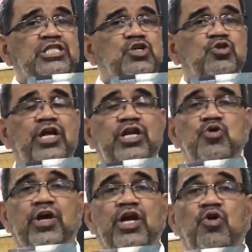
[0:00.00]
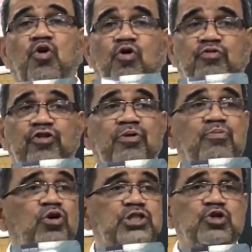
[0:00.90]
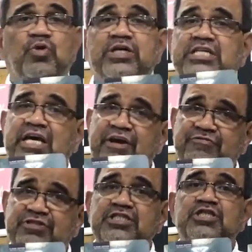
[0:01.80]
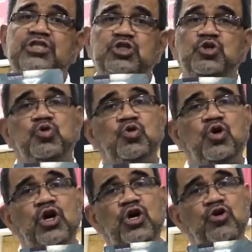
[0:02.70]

so that you can offer them also as gifts to